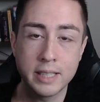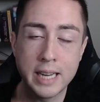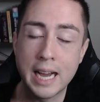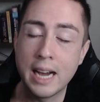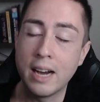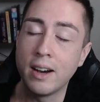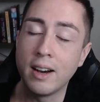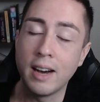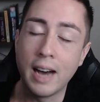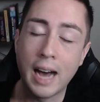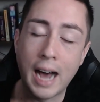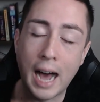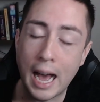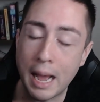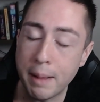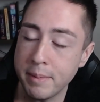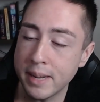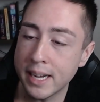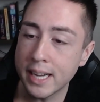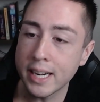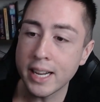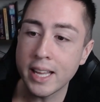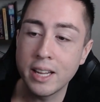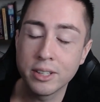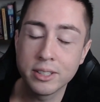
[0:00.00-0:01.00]
Now, I'm
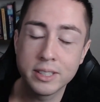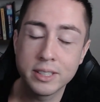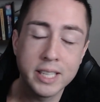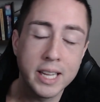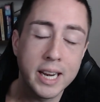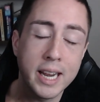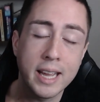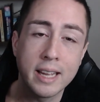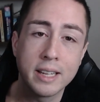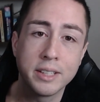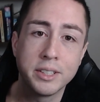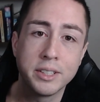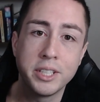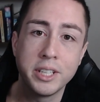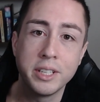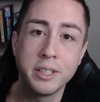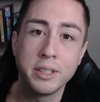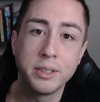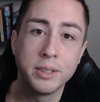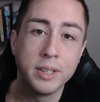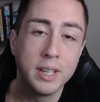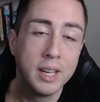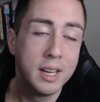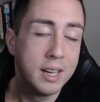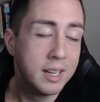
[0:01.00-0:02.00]
not here today
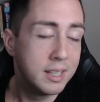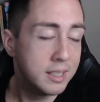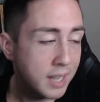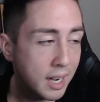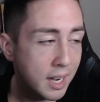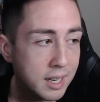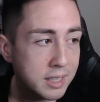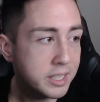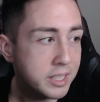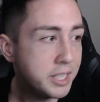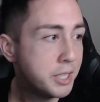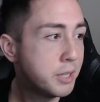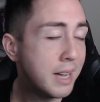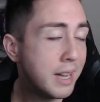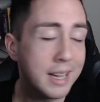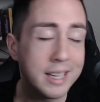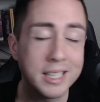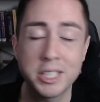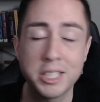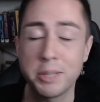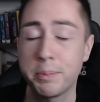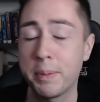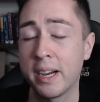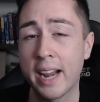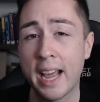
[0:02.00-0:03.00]
to talk to you
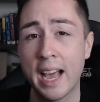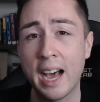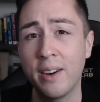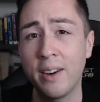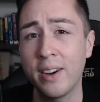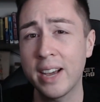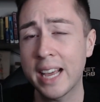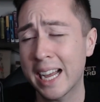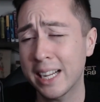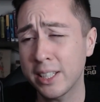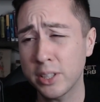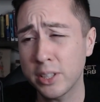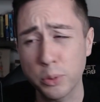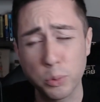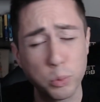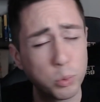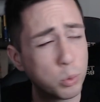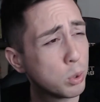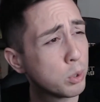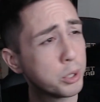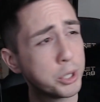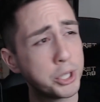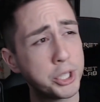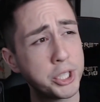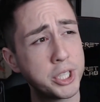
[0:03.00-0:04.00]
guys about how I had the
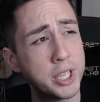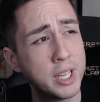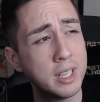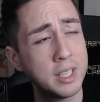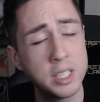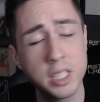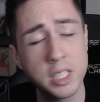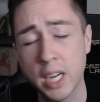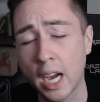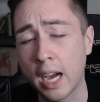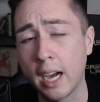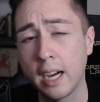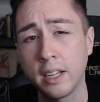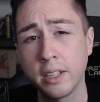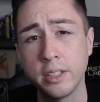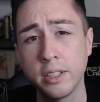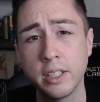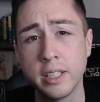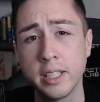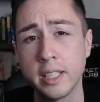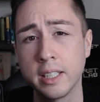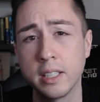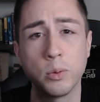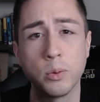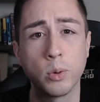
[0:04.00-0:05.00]
worst
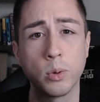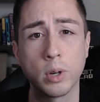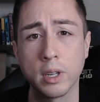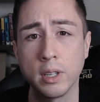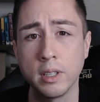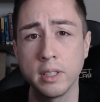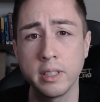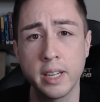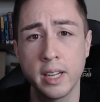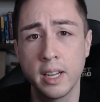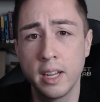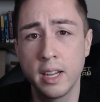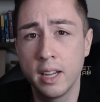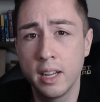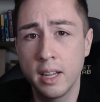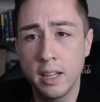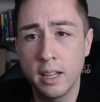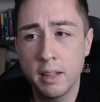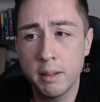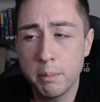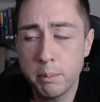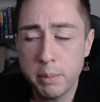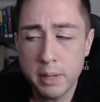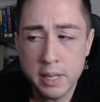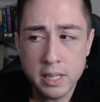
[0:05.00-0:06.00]
childhood in the world
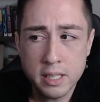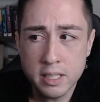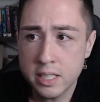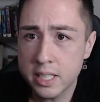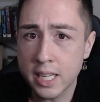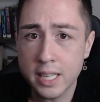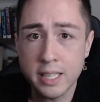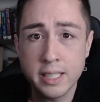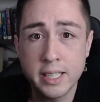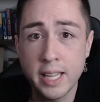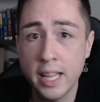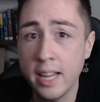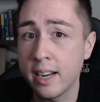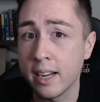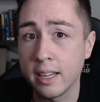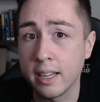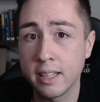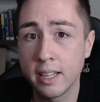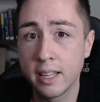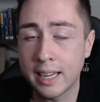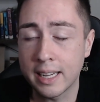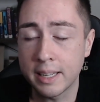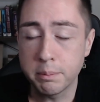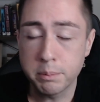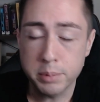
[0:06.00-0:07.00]
because I
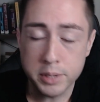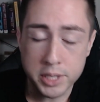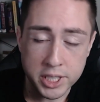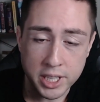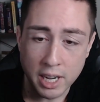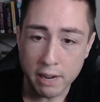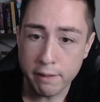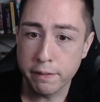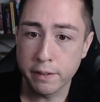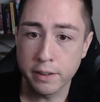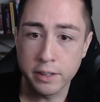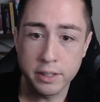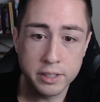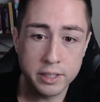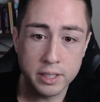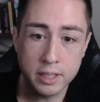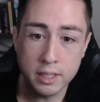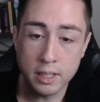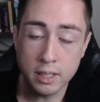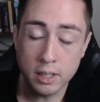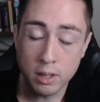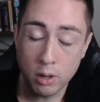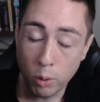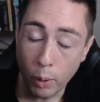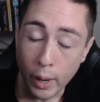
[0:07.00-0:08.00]
didn't. I
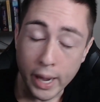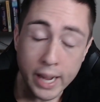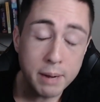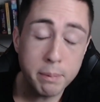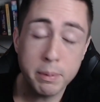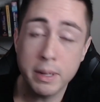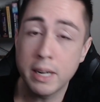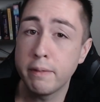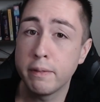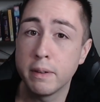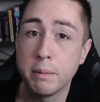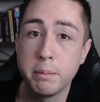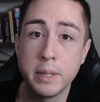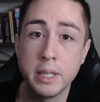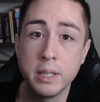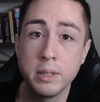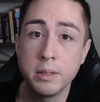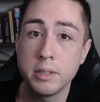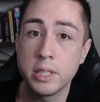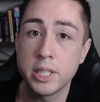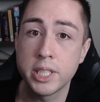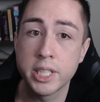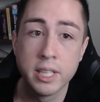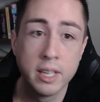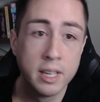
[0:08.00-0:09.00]
suffered quite a bit of
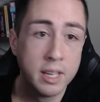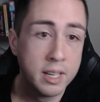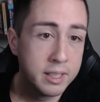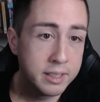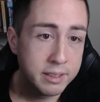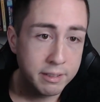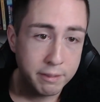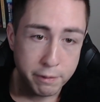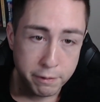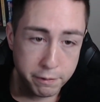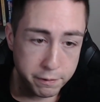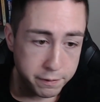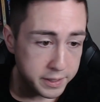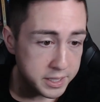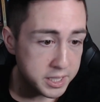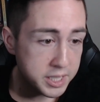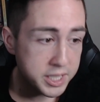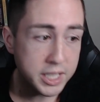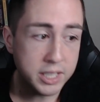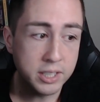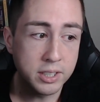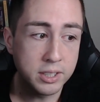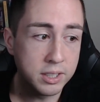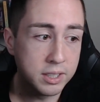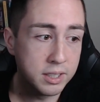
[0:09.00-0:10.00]
abuse,
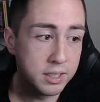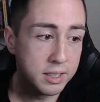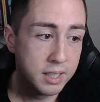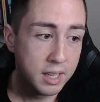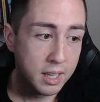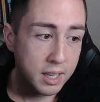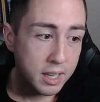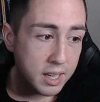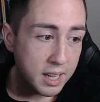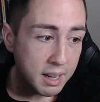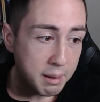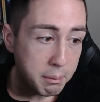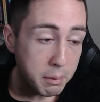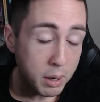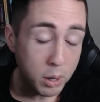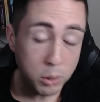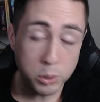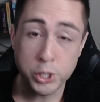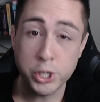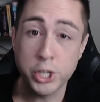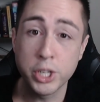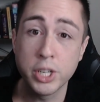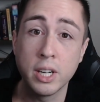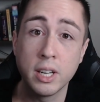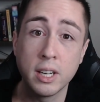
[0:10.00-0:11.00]
physical,
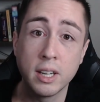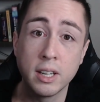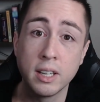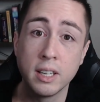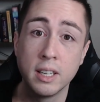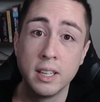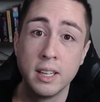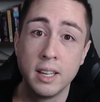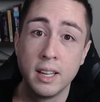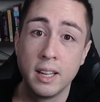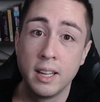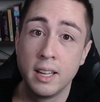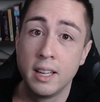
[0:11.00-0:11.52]
emotional,